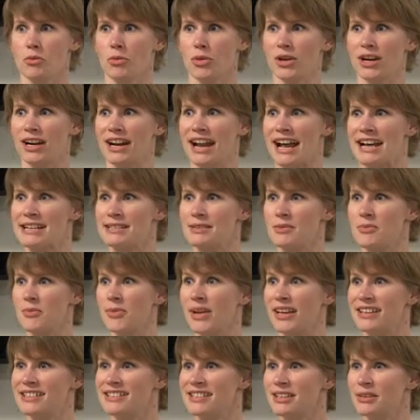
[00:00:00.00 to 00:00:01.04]
but it has
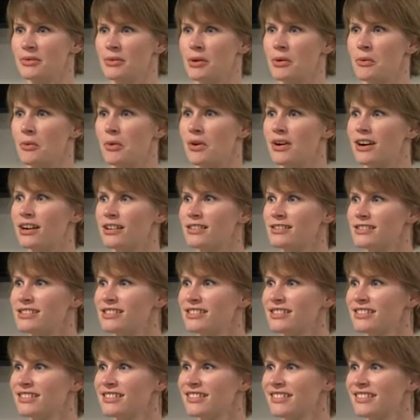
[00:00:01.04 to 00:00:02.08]
amazing rewards.